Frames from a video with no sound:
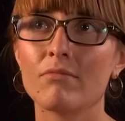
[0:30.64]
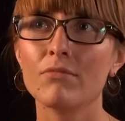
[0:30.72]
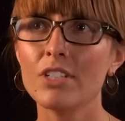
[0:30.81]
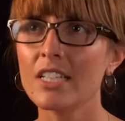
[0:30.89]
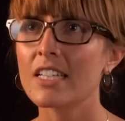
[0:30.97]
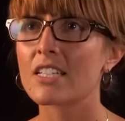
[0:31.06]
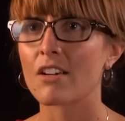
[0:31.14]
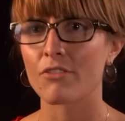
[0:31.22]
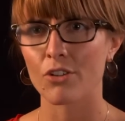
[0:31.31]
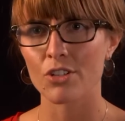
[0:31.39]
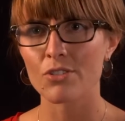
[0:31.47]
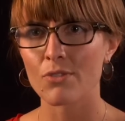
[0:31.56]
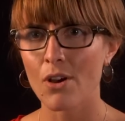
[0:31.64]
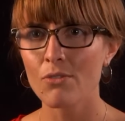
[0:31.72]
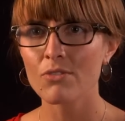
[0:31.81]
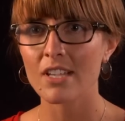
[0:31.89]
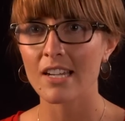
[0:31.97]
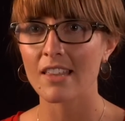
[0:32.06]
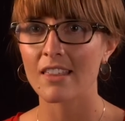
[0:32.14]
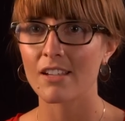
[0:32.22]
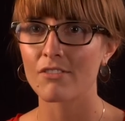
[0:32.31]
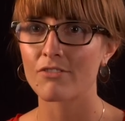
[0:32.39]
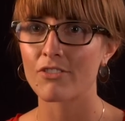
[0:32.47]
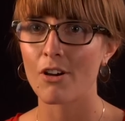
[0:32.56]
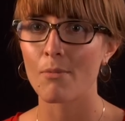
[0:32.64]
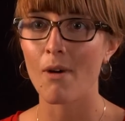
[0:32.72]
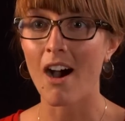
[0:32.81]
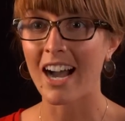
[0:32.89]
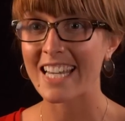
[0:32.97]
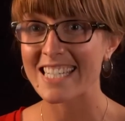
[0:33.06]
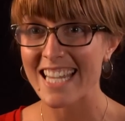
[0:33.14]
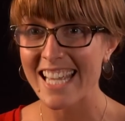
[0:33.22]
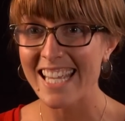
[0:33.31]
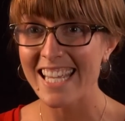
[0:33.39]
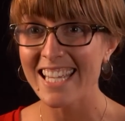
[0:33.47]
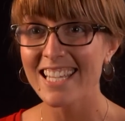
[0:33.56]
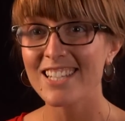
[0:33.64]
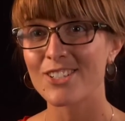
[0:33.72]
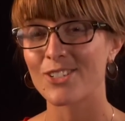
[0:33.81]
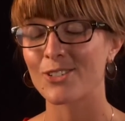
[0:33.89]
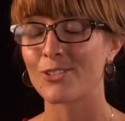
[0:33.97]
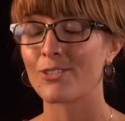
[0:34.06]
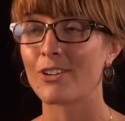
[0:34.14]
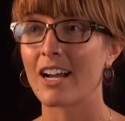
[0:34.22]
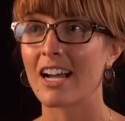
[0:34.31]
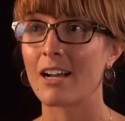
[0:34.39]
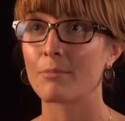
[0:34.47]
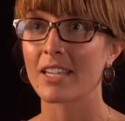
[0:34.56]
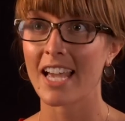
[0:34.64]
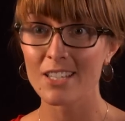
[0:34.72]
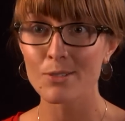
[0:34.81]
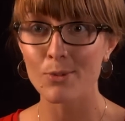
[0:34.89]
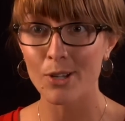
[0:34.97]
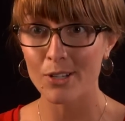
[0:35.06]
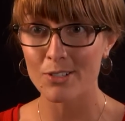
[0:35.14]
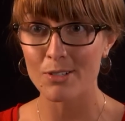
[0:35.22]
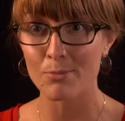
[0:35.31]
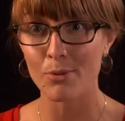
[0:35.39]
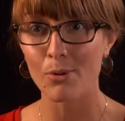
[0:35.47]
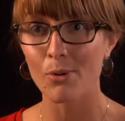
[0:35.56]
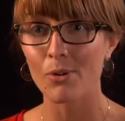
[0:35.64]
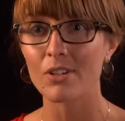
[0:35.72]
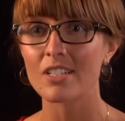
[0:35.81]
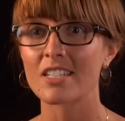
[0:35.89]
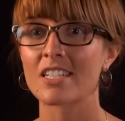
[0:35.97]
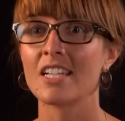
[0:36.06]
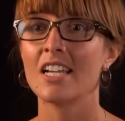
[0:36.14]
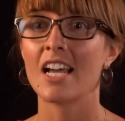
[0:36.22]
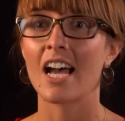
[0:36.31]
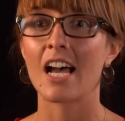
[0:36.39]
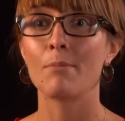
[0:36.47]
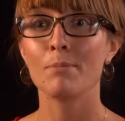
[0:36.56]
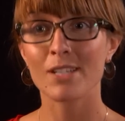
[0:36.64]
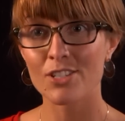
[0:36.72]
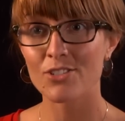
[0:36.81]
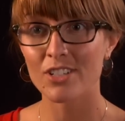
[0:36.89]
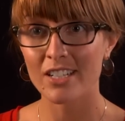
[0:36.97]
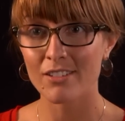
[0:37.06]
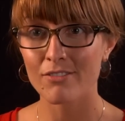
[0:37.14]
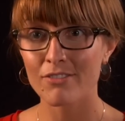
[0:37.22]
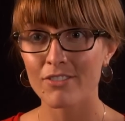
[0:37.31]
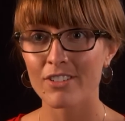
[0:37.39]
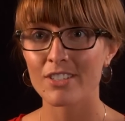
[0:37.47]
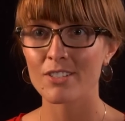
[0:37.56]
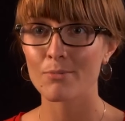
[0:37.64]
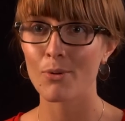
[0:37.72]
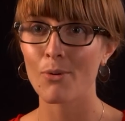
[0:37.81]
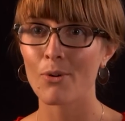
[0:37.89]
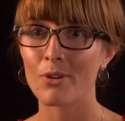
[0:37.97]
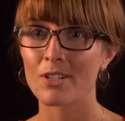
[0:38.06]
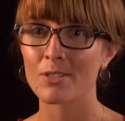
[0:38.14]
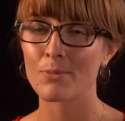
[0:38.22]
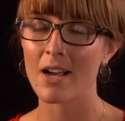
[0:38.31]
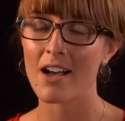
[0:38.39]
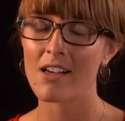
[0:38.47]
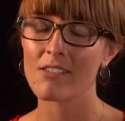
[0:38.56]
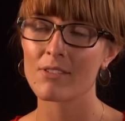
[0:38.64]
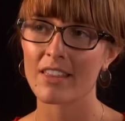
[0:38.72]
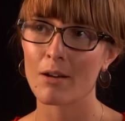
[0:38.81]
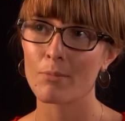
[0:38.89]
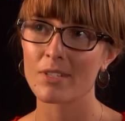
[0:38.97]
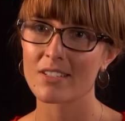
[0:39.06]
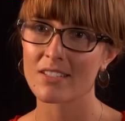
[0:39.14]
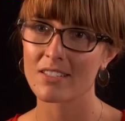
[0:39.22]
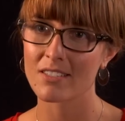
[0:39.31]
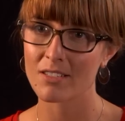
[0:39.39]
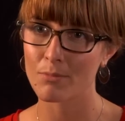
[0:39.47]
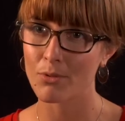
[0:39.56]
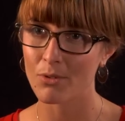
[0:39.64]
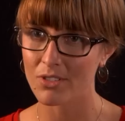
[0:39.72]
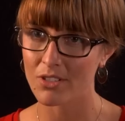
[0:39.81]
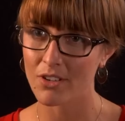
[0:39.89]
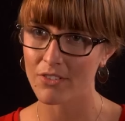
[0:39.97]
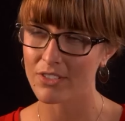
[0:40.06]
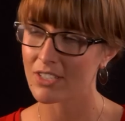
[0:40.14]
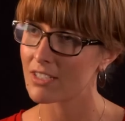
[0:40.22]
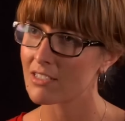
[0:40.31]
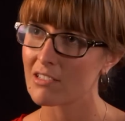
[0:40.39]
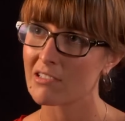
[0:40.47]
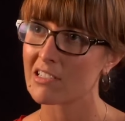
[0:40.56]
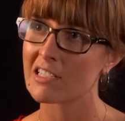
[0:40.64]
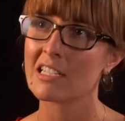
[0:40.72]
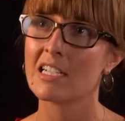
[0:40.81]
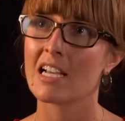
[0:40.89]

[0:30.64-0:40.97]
Really diverse roles, anything from IT to casework support, administrative support as well with our business and support services unit,